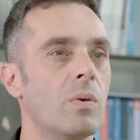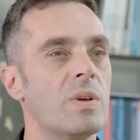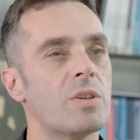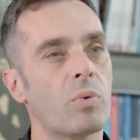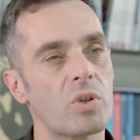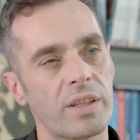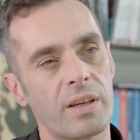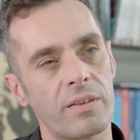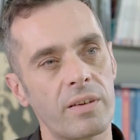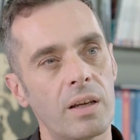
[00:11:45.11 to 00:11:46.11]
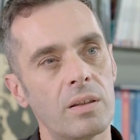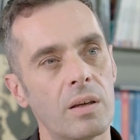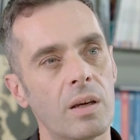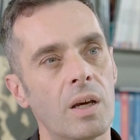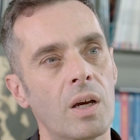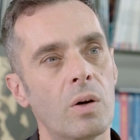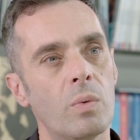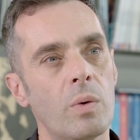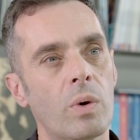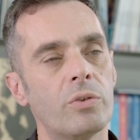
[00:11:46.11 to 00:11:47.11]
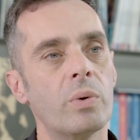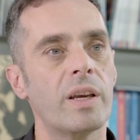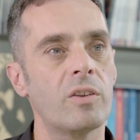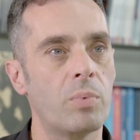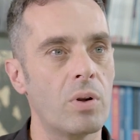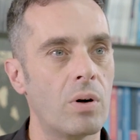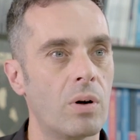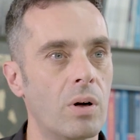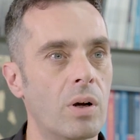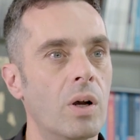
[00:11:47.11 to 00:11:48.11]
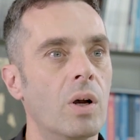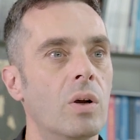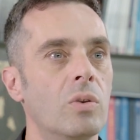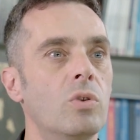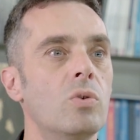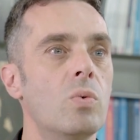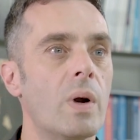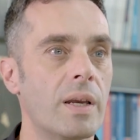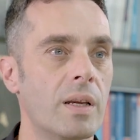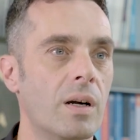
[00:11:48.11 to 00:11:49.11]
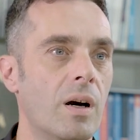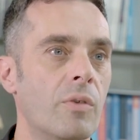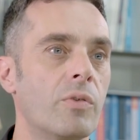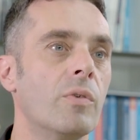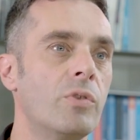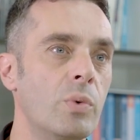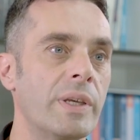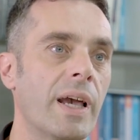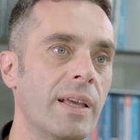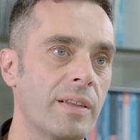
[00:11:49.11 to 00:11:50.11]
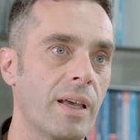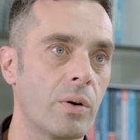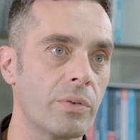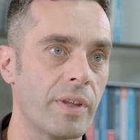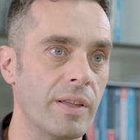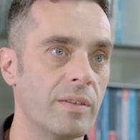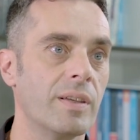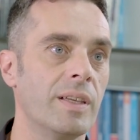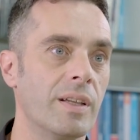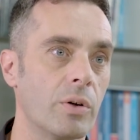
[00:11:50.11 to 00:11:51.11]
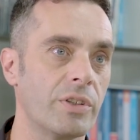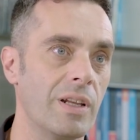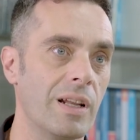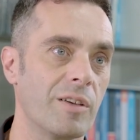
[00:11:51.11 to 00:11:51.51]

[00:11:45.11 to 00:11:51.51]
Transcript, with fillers: With the project Cascade, we want to explore new ways of viewing 8K content in our daily